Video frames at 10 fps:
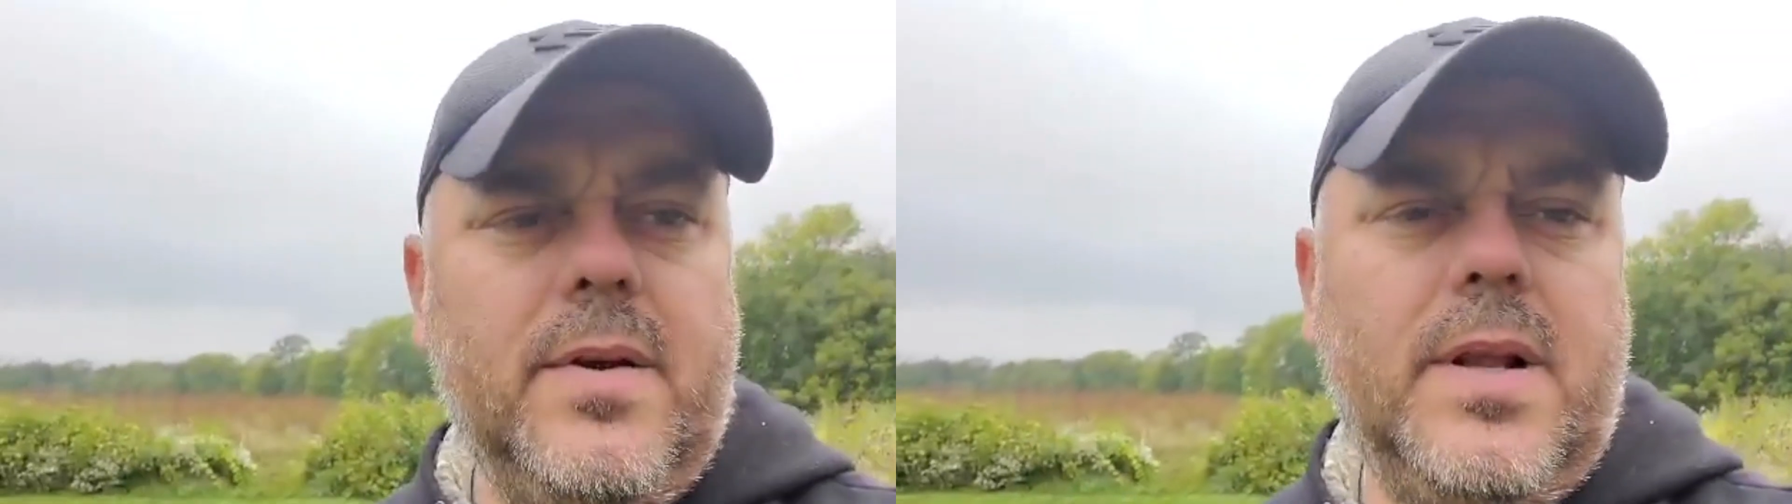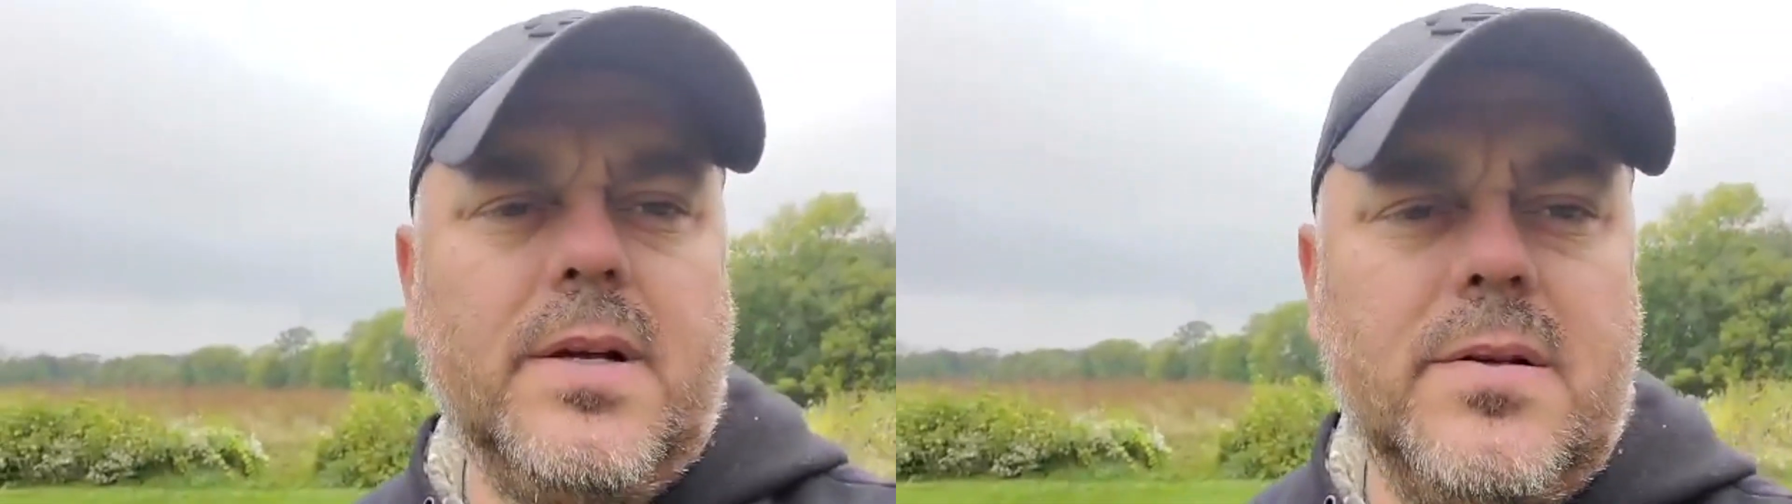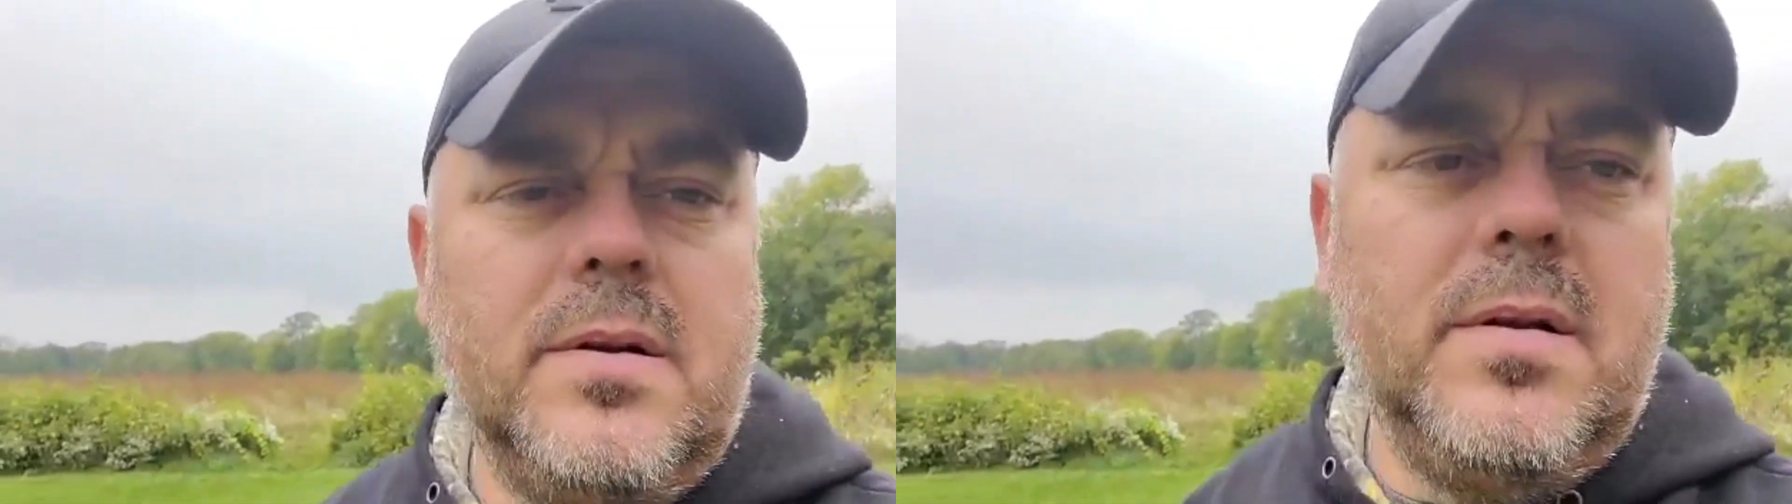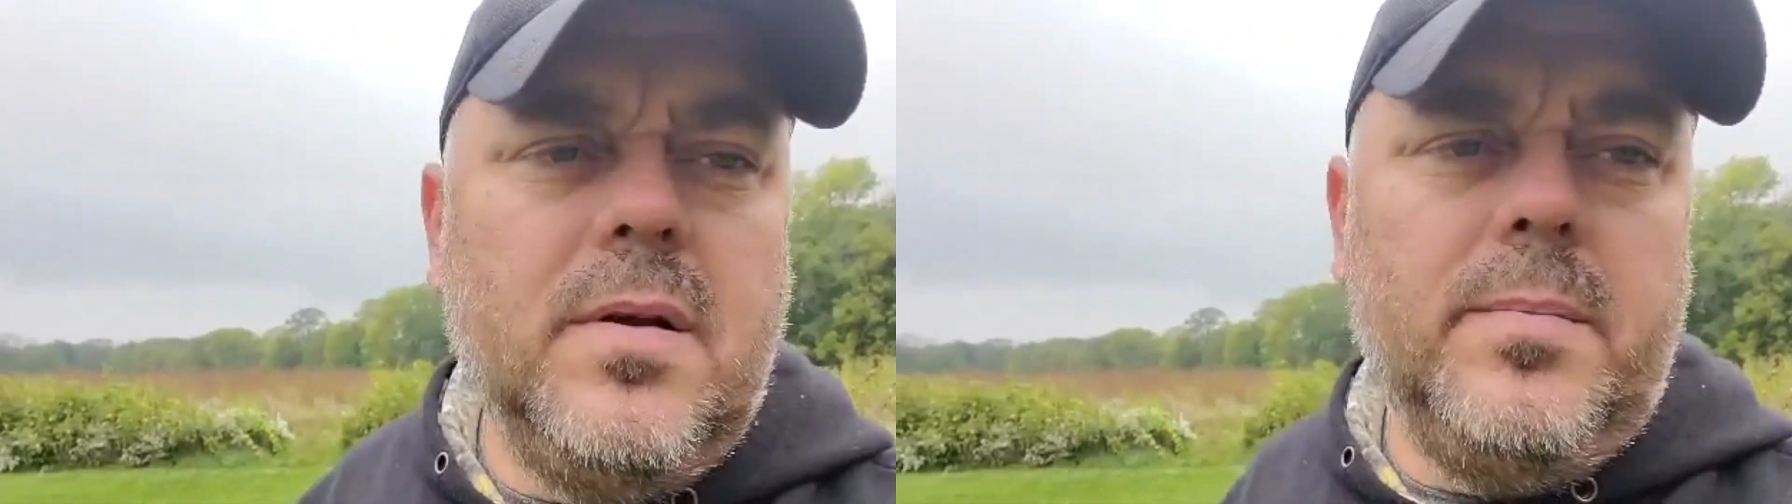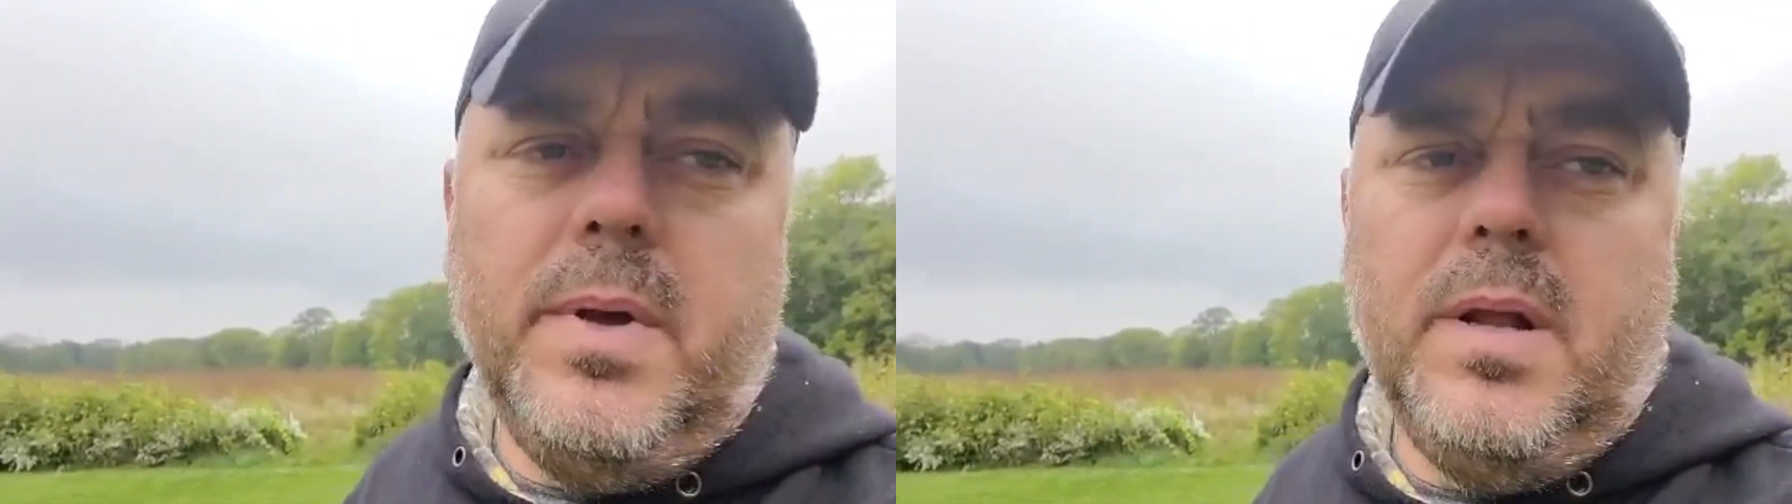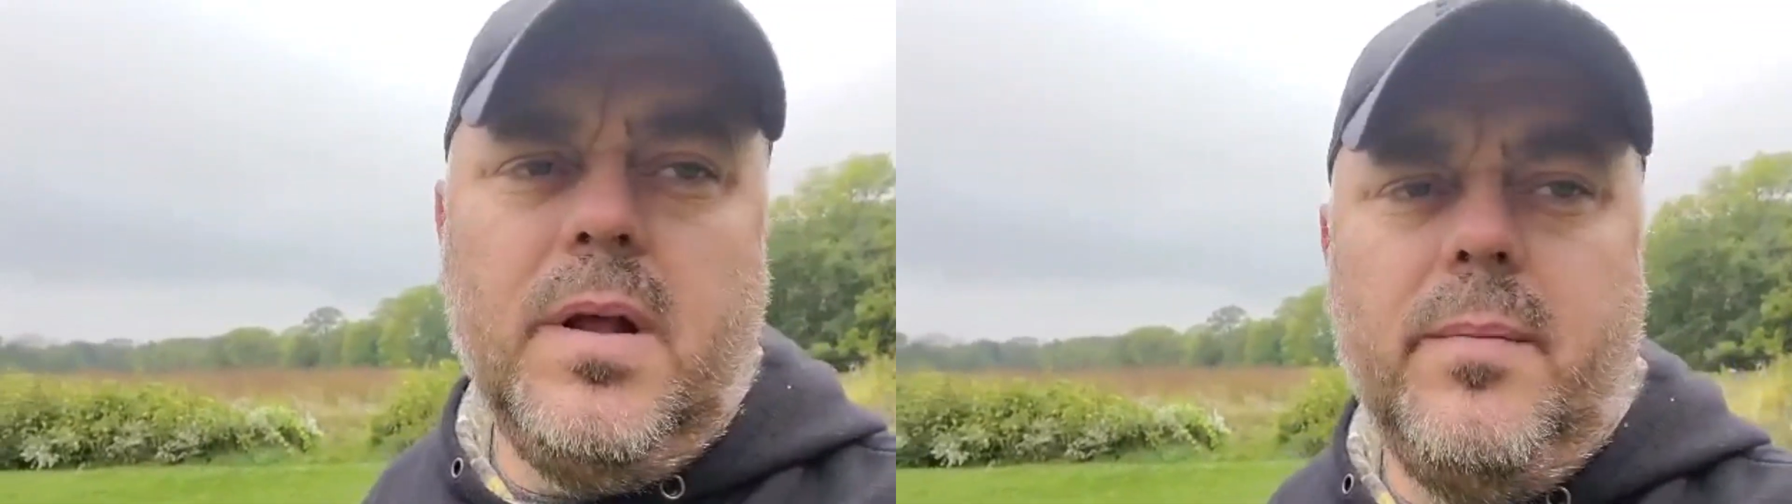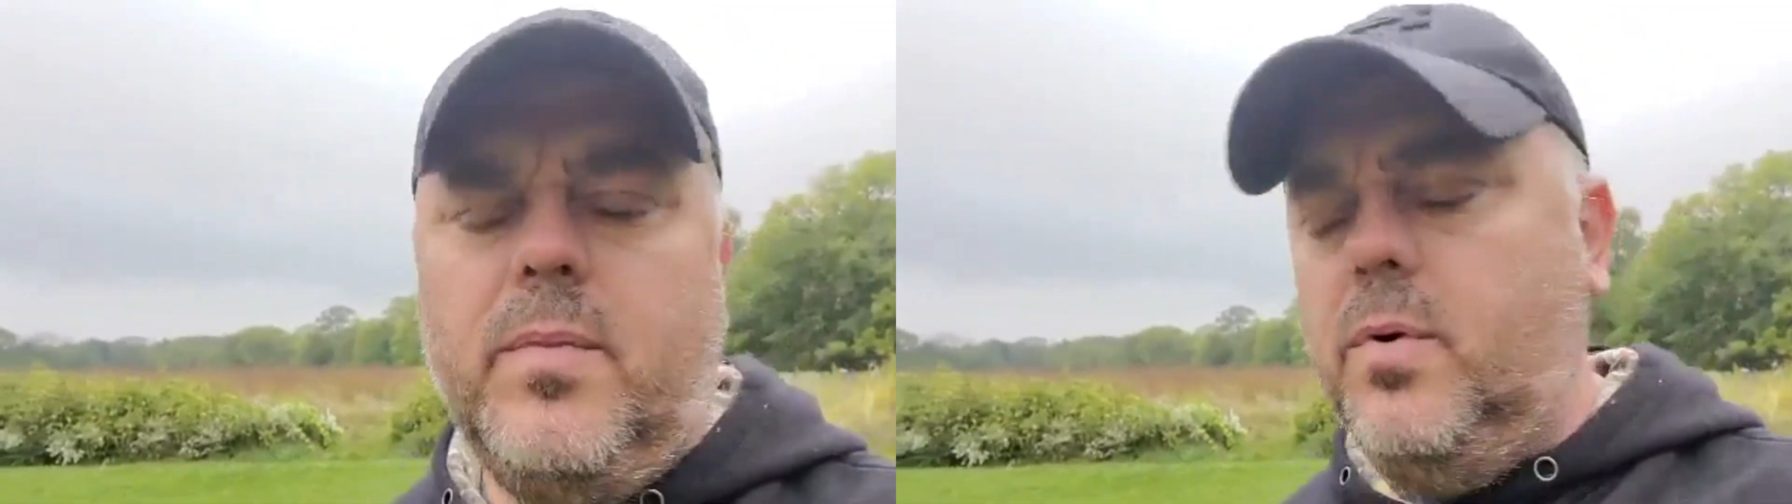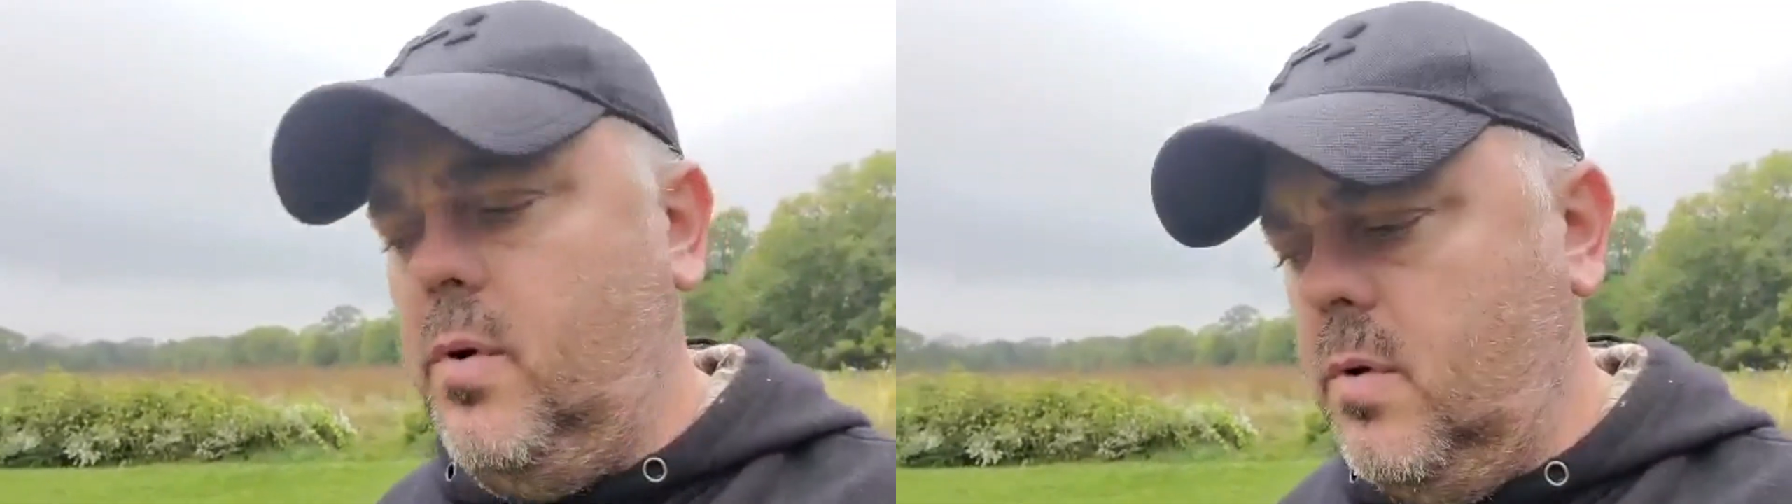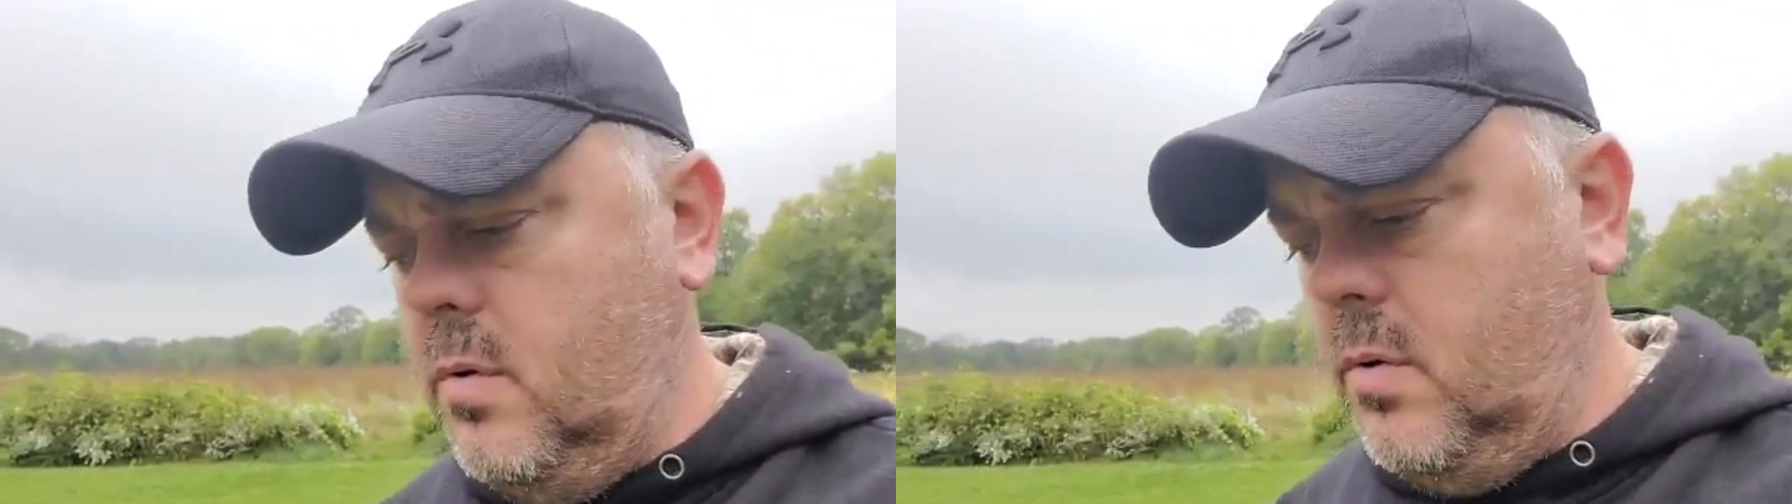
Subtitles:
It doesn't mean I'm doing